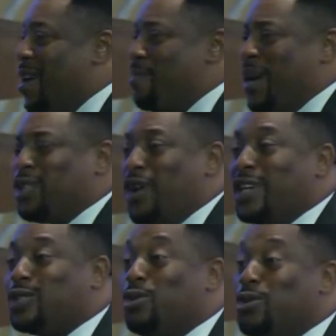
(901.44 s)
Pastor
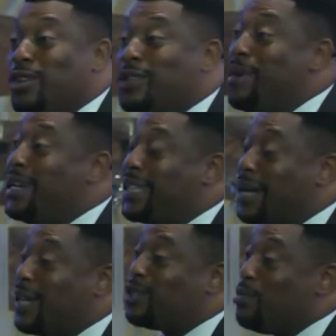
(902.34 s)
has told us many
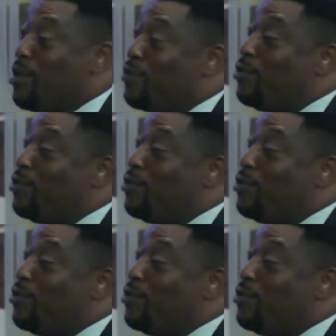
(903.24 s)
times, and some of